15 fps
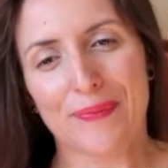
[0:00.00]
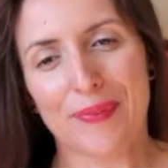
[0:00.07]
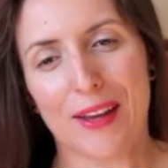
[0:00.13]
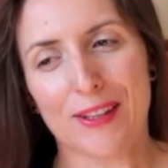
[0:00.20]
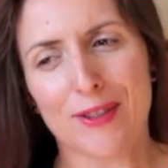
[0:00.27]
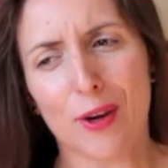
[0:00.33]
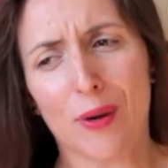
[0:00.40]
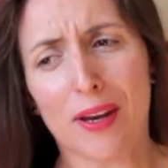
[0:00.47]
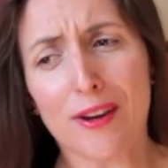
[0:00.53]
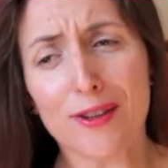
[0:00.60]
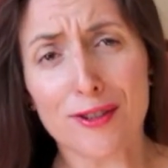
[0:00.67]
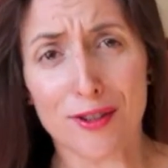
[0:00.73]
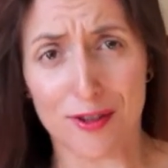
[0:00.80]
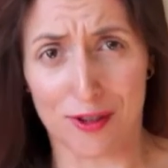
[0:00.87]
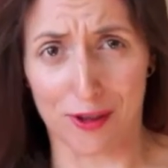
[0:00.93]
So here's
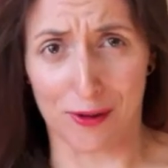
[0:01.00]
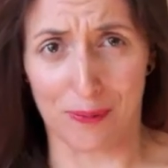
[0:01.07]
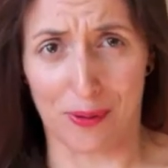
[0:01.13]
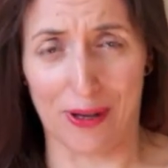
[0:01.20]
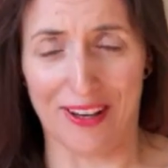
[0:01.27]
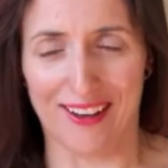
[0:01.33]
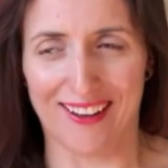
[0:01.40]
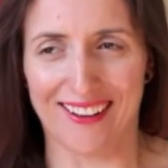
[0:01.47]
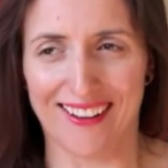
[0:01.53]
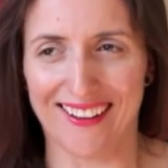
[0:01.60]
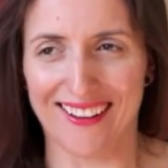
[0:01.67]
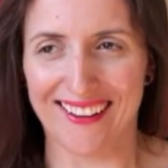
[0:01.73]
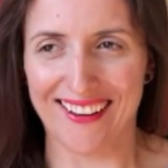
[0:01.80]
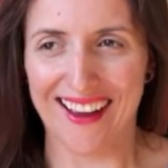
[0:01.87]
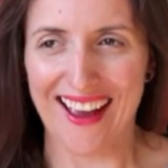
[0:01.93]
the scoop.
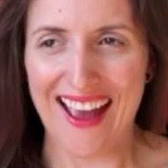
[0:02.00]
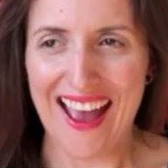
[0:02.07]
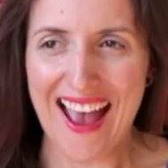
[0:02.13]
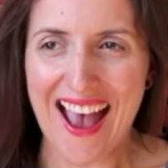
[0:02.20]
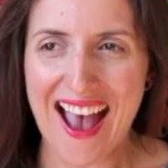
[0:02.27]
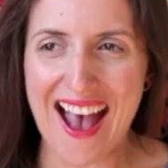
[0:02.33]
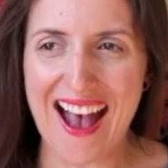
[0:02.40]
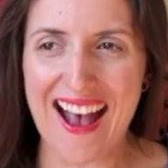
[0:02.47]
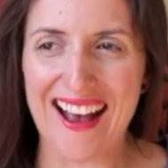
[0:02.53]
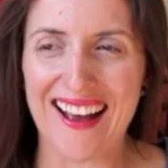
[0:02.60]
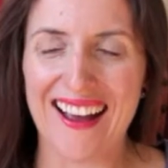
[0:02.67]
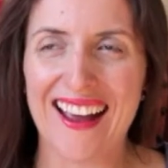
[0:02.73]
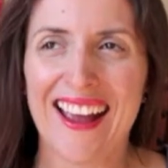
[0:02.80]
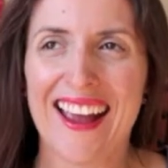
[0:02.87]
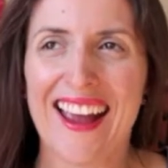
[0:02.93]

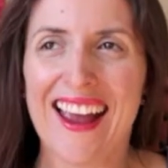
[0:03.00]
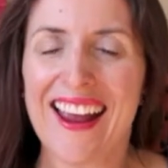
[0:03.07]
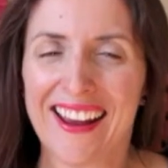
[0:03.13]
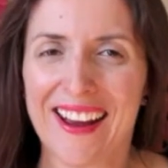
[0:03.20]
It